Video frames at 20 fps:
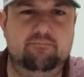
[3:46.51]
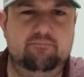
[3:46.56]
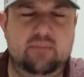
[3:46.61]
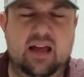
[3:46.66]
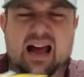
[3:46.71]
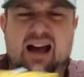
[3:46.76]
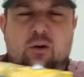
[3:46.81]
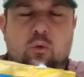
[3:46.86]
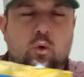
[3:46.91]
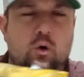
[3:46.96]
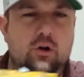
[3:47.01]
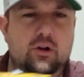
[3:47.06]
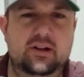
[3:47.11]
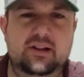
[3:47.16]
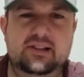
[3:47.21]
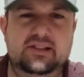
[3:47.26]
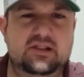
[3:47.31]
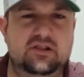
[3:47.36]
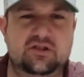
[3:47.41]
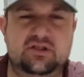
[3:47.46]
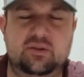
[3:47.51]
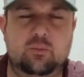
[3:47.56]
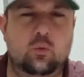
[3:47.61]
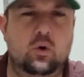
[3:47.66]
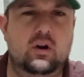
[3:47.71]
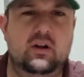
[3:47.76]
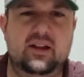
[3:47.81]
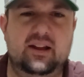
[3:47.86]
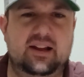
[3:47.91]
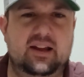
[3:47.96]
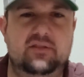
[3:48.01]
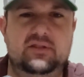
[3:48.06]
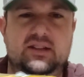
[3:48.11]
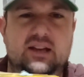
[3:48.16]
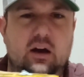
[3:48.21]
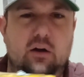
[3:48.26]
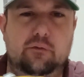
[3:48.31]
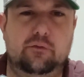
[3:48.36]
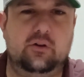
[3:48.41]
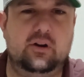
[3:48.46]
Atwoods or somewhere that gives
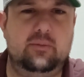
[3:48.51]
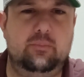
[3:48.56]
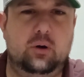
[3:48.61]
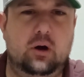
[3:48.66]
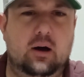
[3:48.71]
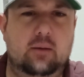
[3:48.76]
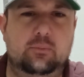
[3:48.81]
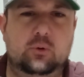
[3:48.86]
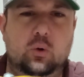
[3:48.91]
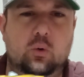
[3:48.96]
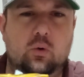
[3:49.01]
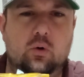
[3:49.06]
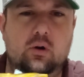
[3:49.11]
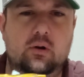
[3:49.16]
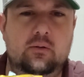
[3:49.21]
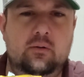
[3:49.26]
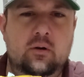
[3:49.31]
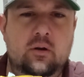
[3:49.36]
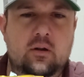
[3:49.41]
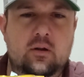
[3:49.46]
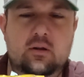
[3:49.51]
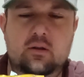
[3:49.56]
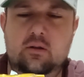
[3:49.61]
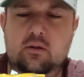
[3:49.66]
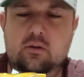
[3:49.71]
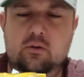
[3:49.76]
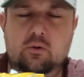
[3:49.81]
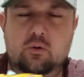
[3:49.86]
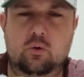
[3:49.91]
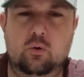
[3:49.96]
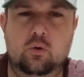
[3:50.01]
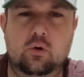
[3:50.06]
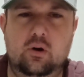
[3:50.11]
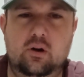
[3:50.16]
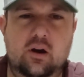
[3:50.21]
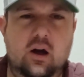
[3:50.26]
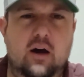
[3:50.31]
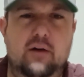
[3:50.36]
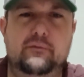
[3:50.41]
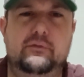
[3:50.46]
out free popcorn or
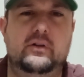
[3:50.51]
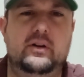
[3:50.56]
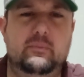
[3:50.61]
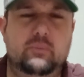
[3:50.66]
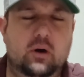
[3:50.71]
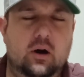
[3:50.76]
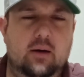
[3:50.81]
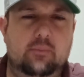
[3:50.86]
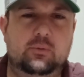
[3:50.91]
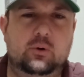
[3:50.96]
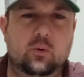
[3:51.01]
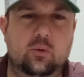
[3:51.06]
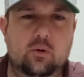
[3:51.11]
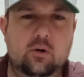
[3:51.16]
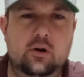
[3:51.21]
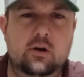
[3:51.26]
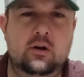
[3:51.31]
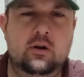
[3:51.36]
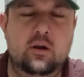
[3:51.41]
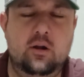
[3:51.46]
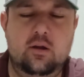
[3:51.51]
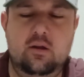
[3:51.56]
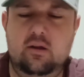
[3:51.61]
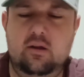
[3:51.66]
not free popcorn.